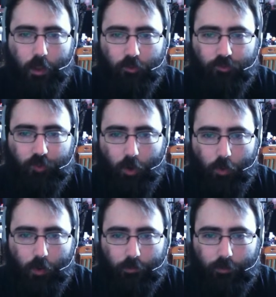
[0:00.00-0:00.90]
So,
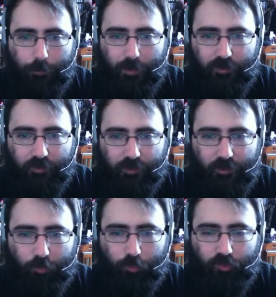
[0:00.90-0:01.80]
like
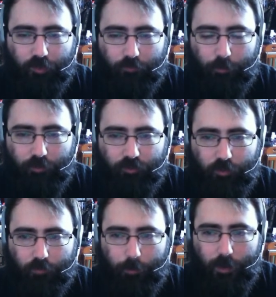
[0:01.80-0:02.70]
appendicitis, which is inflammation of
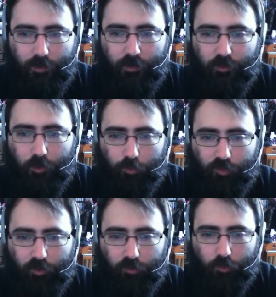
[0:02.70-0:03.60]
the appendix, and it goes on
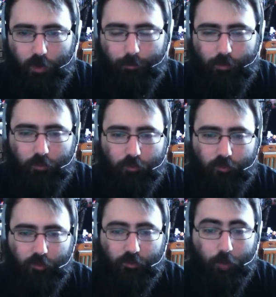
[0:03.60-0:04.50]
to describe it,
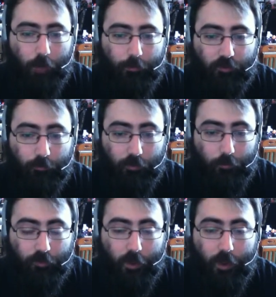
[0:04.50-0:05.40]
says some common symptoms,